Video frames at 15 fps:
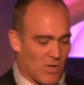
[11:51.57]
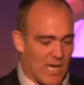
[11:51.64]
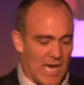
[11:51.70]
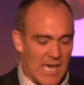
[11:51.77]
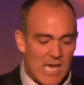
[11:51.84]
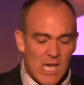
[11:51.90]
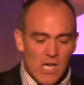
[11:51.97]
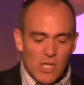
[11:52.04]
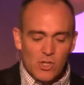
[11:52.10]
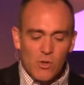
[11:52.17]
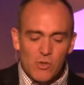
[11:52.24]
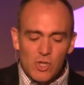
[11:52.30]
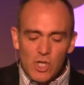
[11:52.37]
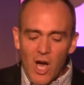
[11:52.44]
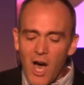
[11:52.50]
Okay?
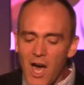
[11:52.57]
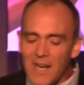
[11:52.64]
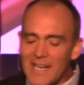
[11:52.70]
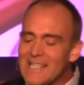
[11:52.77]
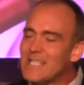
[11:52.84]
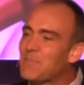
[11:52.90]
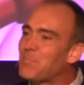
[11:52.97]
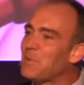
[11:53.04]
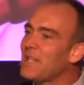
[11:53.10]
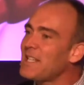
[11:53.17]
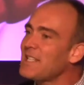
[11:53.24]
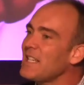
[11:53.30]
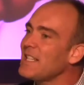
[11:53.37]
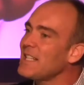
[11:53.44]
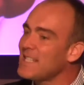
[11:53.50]
So John
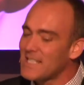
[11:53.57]
explicitly